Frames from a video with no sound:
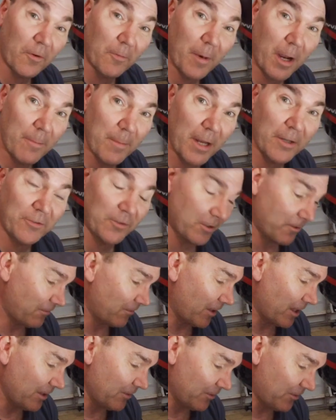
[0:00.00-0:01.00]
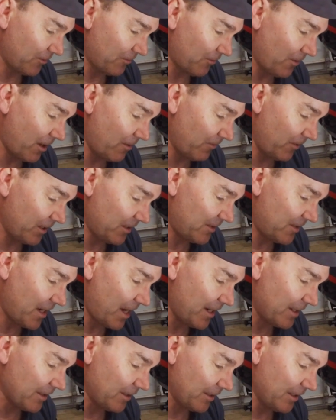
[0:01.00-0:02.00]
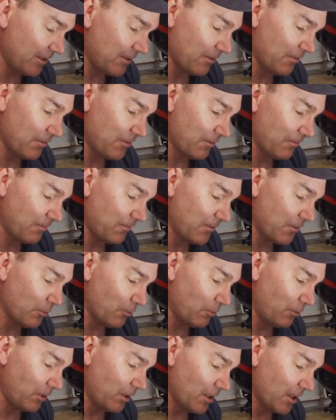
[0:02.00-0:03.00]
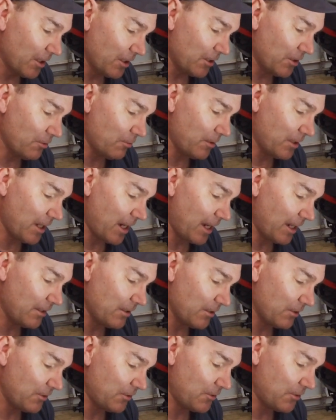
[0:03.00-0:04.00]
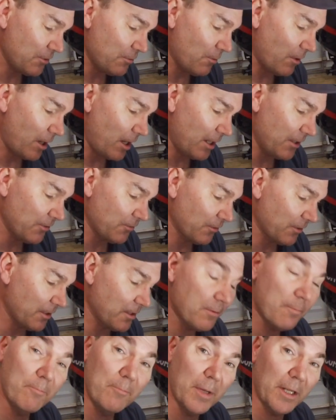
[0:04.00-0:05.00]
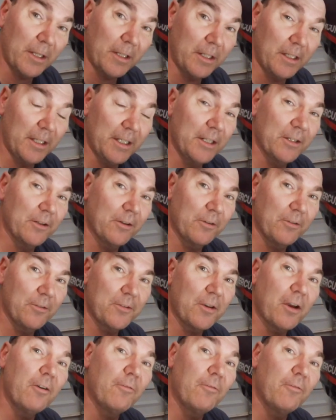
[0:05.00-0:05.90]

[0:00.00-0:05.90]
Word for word: for my metric friends, for every 10 liters of fuel, you would add 200 milliliters